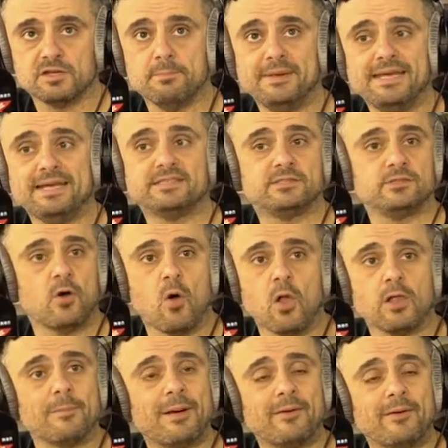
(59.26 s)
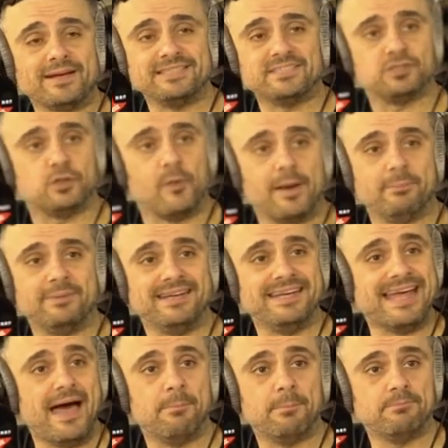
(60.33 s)
To me, it's all about Instagram
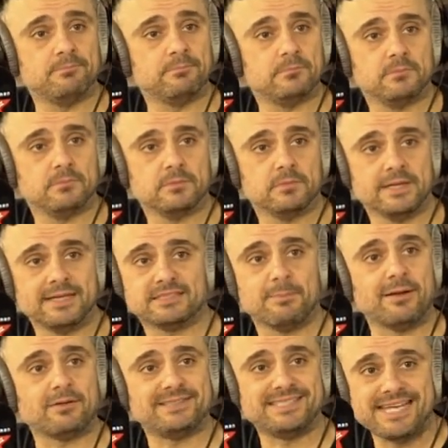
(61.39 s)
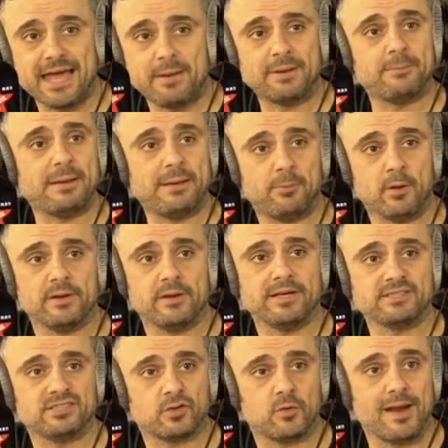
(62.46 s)
DM. Right. It's about DMing people
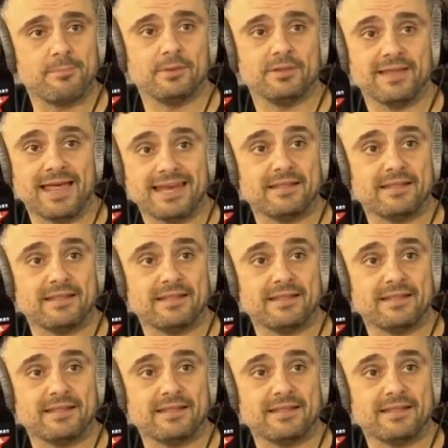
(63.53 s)
on Instagram,